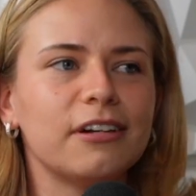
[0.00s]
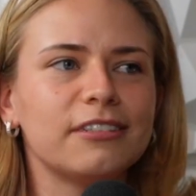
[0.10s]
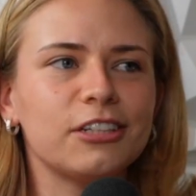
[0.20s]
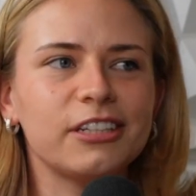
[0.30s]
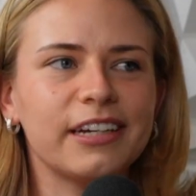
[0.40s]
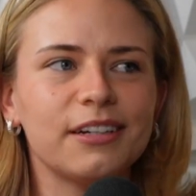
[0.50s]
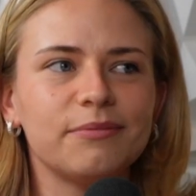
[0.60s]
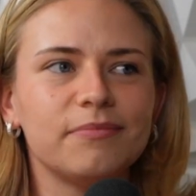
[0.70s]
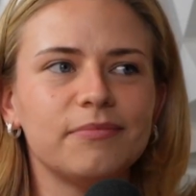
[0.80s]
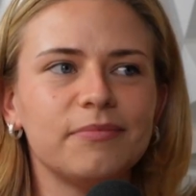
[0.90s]
It's just like
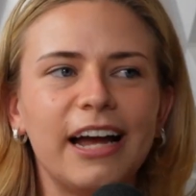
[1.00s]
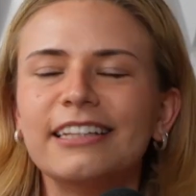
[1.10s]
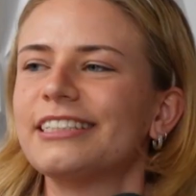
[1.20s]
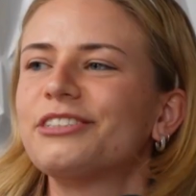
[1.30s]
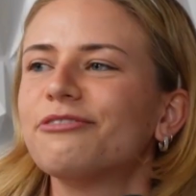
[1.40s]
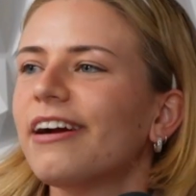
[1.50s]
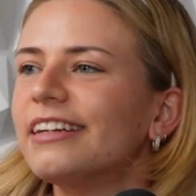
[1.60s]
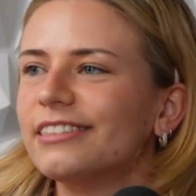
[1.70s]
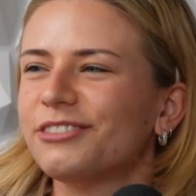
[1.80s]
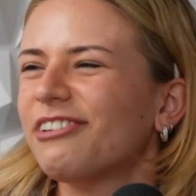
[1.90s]
endless
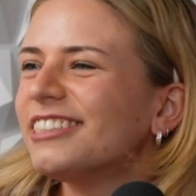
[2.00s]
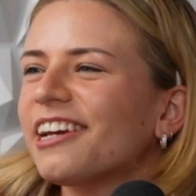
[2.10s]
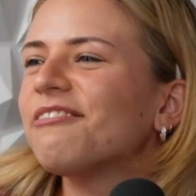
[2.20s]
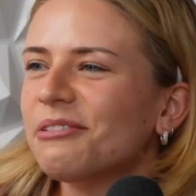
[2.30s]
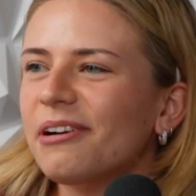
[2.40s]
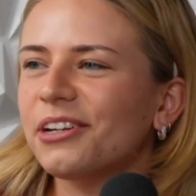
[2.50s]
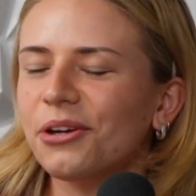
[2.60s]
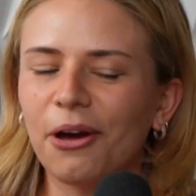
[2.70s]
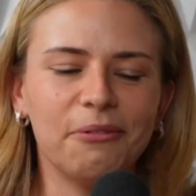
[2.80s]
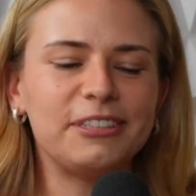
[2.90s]
friends. Friends everywhere you
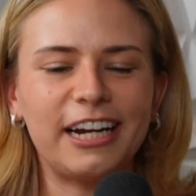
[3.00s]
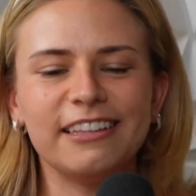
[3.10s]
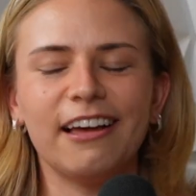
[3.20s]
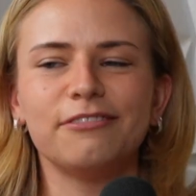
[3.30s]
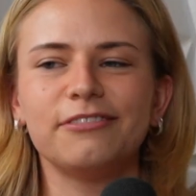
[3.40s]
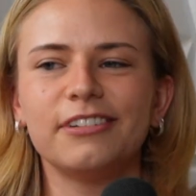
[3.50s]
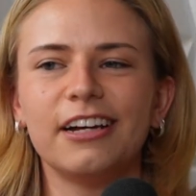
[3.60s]
go, which I love.